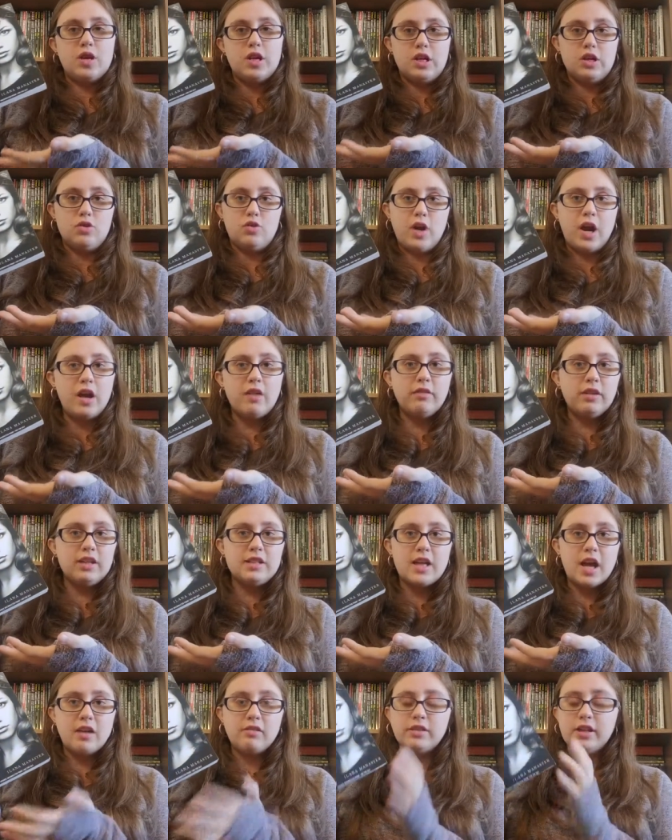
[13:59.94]
Dorian Gray
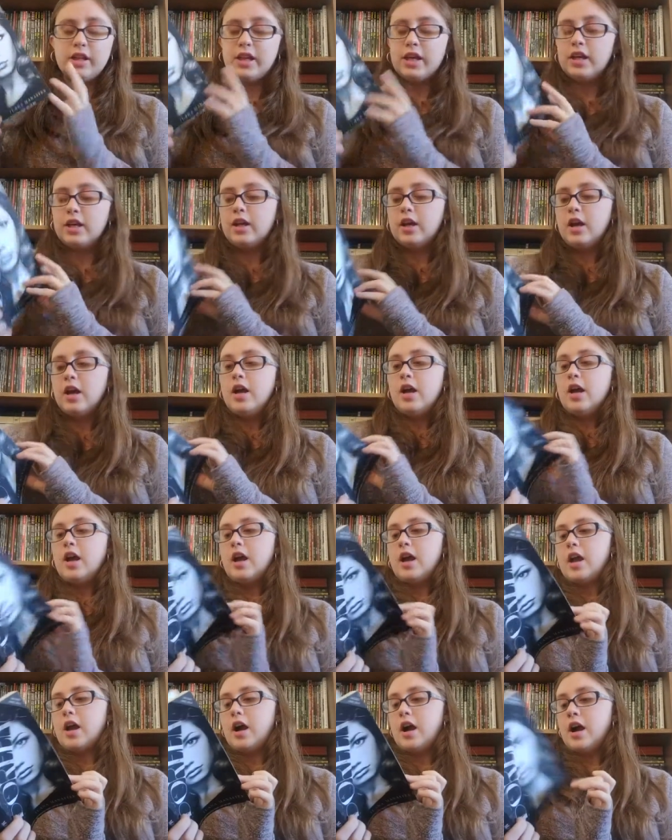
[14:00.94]
retelling.
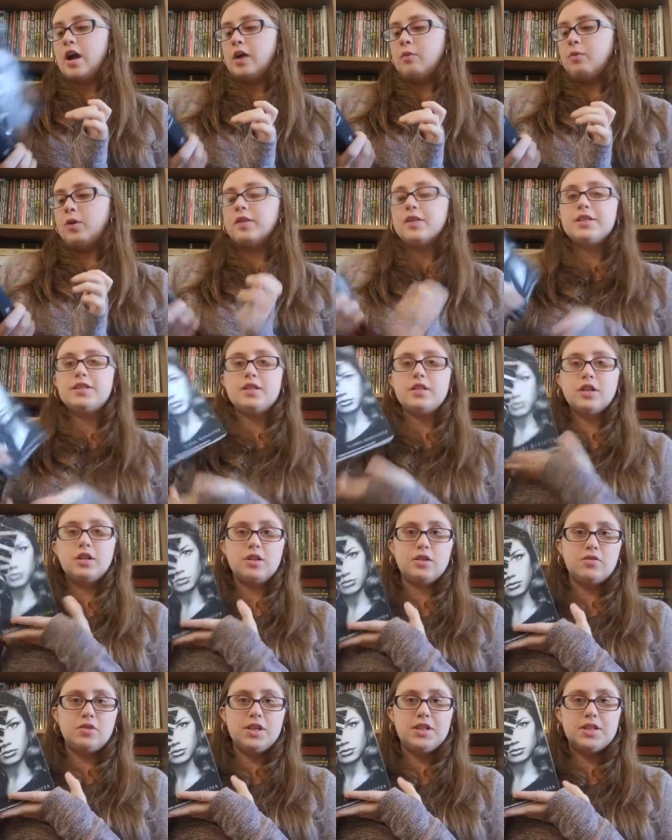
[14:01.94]
I won this in a
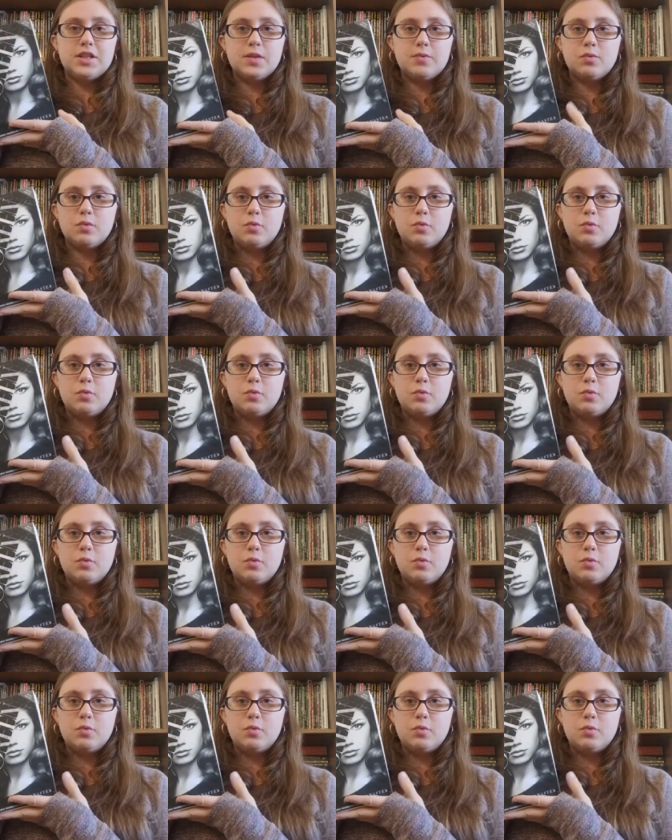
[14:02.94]
Goodreads